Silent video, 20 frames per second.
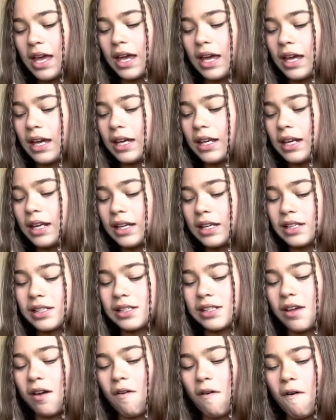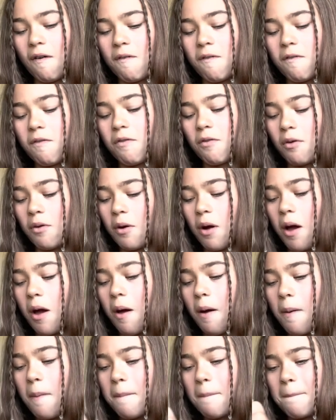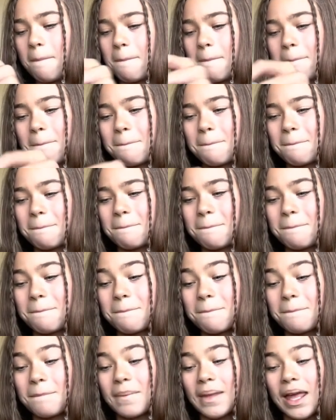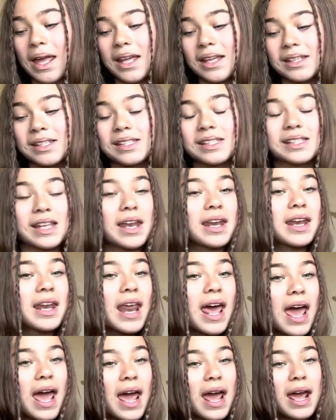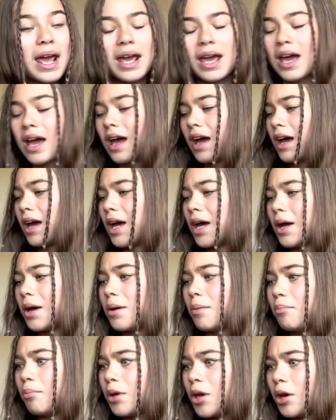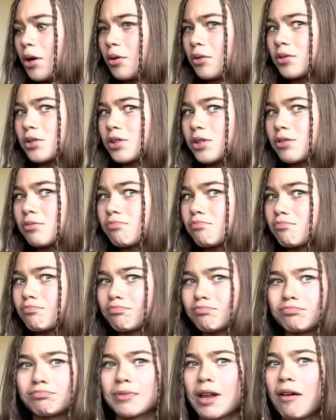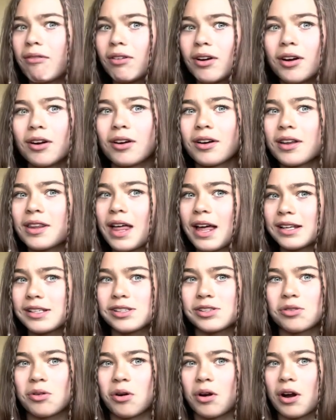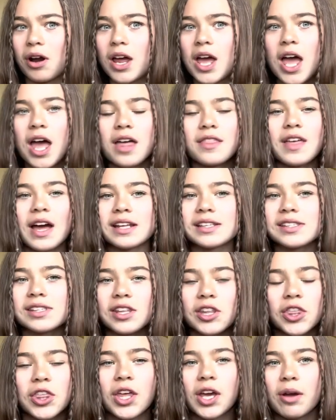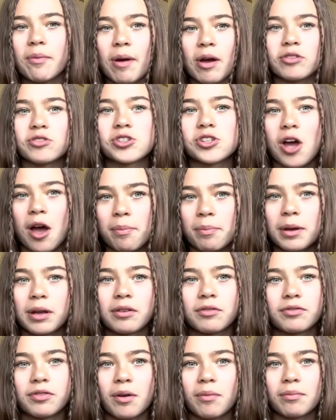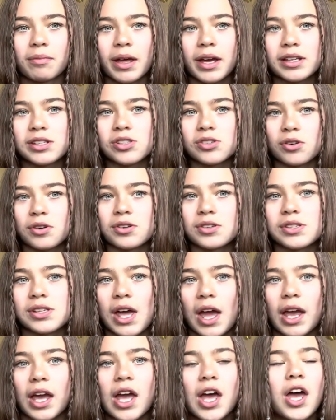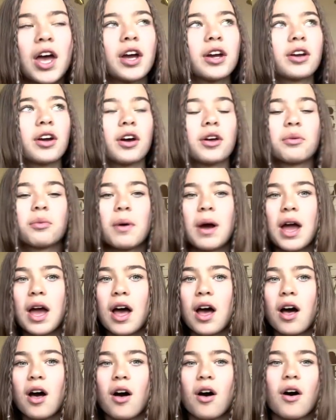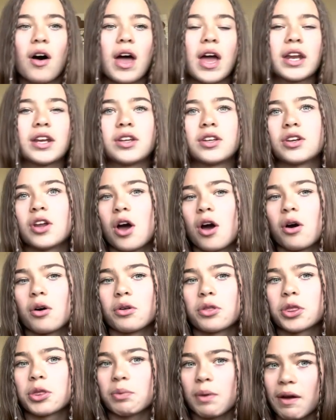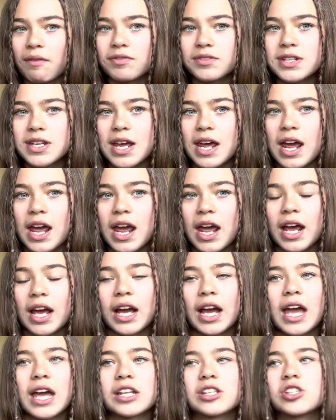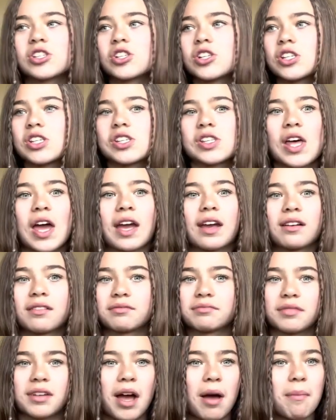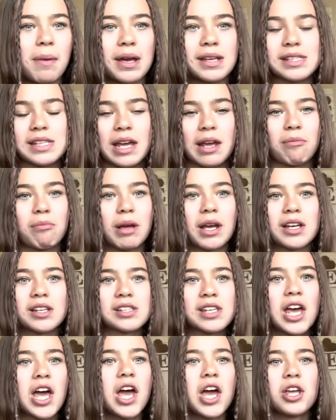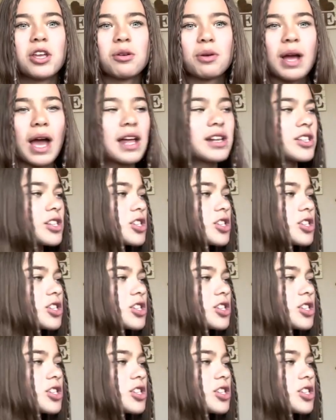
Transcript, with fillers: It is from Sunday. Never heard of that store. That's the one of it's like Goodwill and, you know, thrifting. Like, amazing, because you get